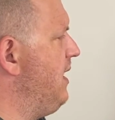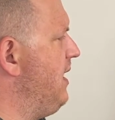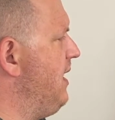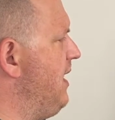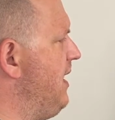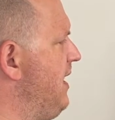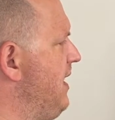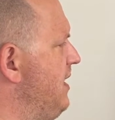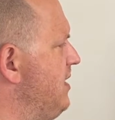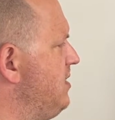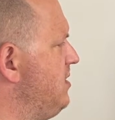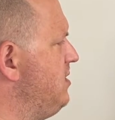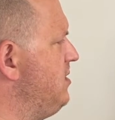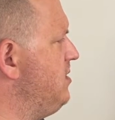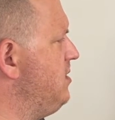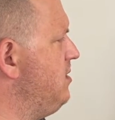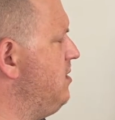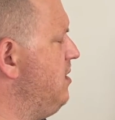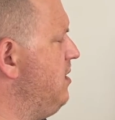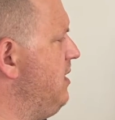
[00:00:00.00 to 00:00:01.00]
and
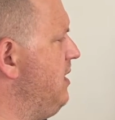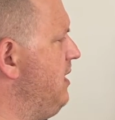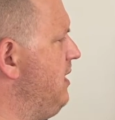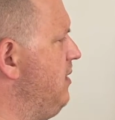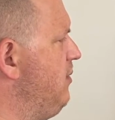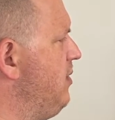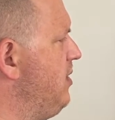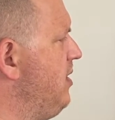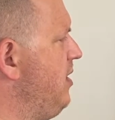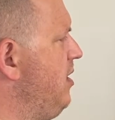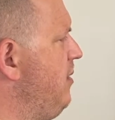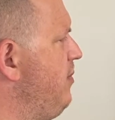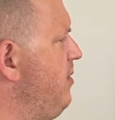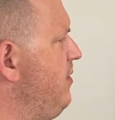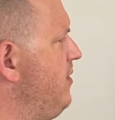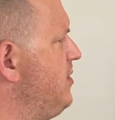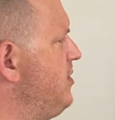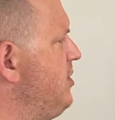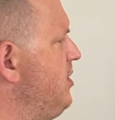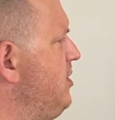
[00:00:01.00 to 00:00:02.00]
when I opened
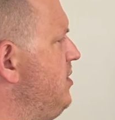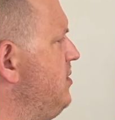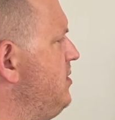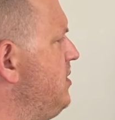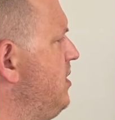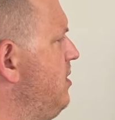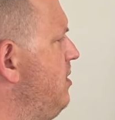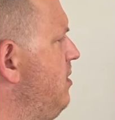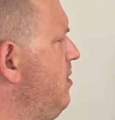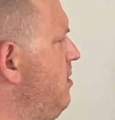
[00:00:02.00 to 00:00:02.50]
the chooser,